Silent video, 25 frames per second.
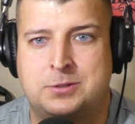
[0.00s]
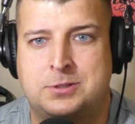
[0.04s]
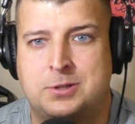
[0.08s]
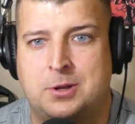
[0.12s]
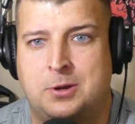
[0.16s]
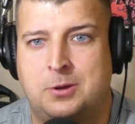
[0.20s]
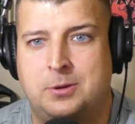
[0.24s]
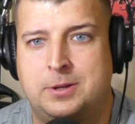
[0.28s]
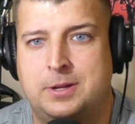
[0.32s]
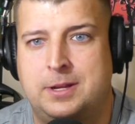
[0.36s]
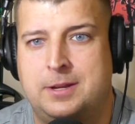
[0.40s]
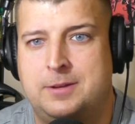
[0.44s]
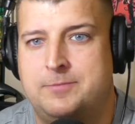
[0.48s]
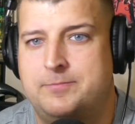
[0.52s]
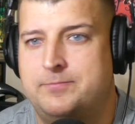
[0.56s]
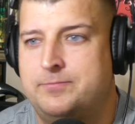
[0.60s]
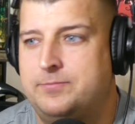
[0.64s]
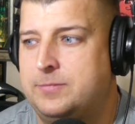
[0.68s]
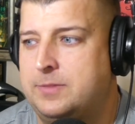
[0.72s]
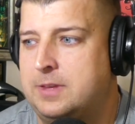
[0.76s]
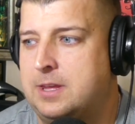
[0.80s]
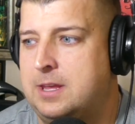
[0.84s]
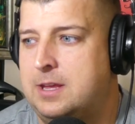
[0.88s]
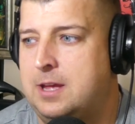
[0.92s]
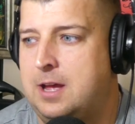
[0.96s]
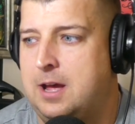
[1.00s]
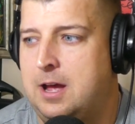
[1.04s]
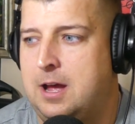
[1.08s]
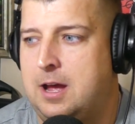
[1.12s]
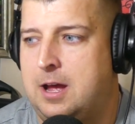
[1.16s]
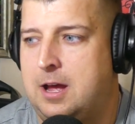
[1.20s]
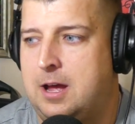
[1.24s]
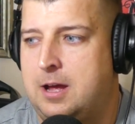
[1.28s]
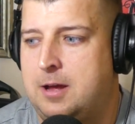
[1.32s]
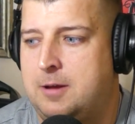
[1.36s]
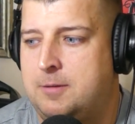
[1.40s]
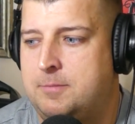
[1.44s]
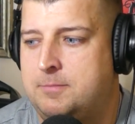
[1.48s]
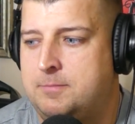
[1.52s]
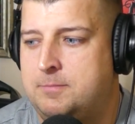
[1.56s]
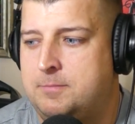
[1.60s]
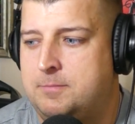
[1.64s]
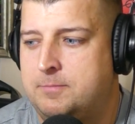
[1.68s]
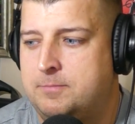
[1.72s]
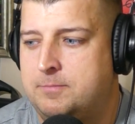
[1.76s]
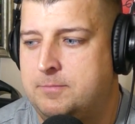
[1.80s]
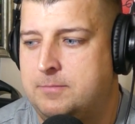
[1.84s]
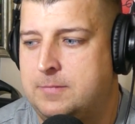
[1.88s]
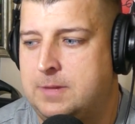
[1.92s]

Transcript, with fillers: sold it. Um,